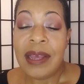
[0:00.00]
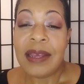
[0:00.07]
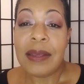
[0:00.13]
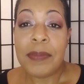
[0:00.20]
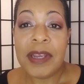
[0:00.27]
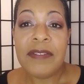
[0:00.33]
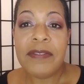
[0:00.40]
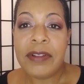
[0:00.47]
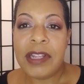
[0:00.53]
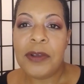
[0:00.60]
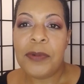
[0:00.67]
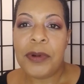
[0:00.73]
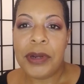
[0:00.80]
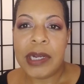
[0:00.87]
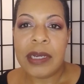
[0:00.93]
it may really
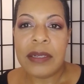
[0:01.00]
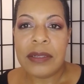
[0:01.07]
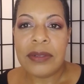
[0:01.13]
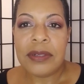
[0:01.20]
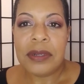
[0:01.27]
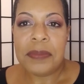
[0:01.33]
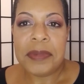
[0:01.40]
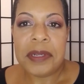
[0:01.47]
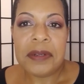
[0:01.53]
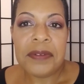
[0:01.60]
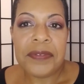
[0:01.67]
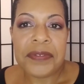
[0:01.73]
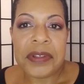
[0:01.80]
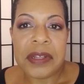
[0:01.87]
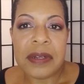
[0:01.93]
work out to your
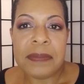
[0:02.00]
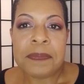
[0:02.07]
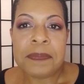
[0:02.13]
benefit.